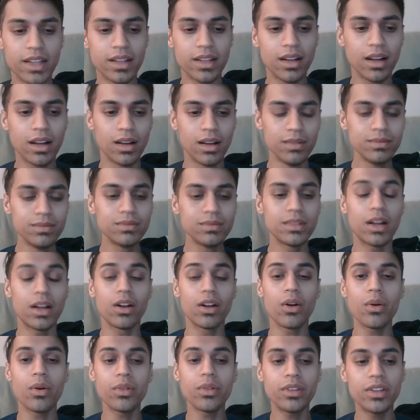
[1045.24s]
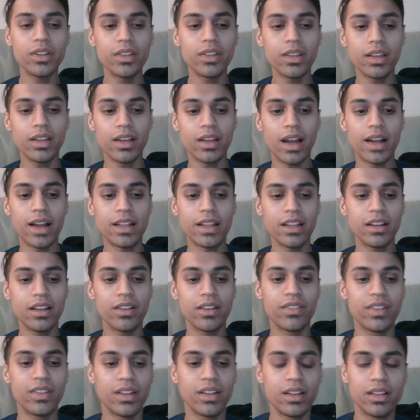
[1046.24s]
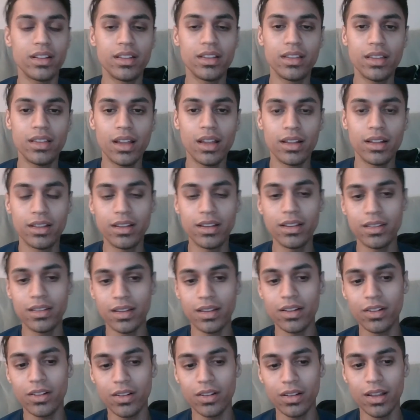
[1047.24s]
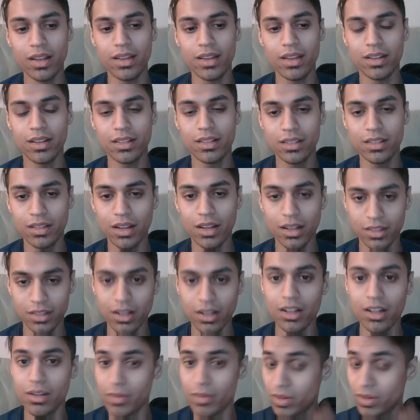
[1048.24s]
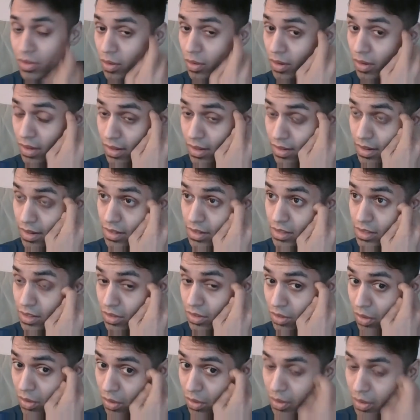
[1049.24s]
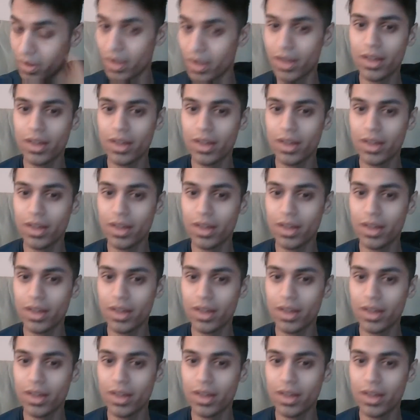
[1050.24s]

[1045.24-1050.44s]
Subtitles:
now going to the idea of a decentralized autonomous organization. So,